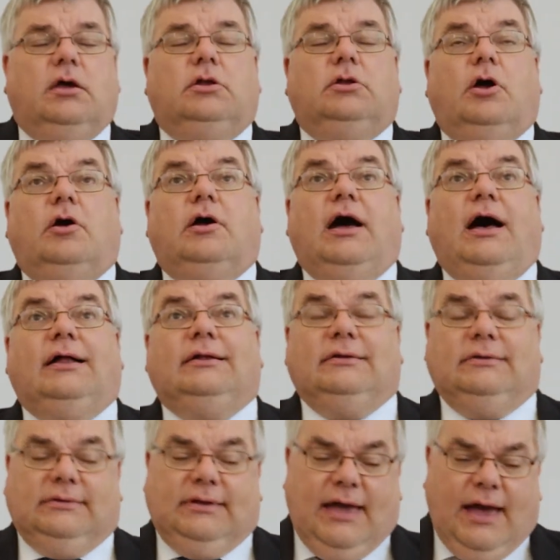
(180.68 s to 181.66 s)
Now,
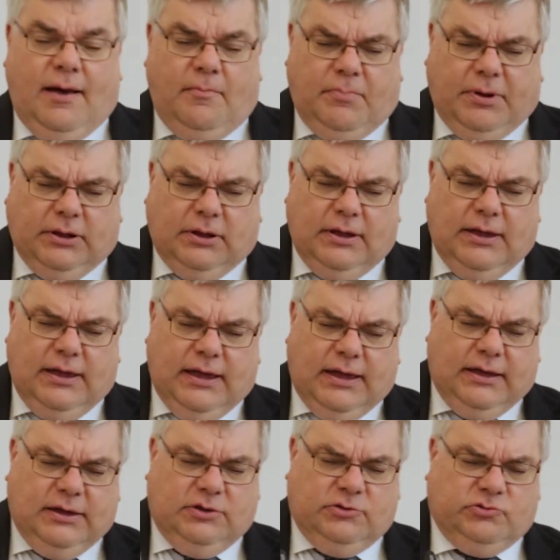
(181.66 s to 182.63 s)
Alan Gamble
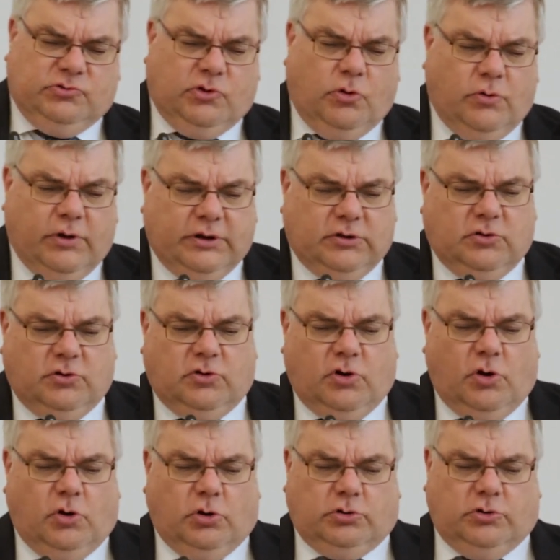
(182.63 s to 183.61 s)
is going to
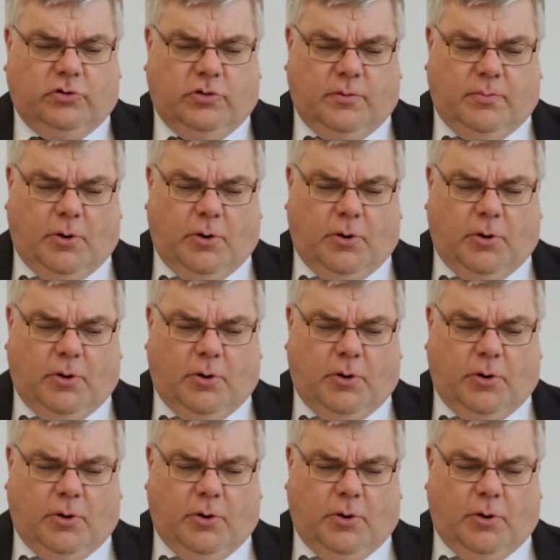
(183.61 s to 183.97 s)
talk to the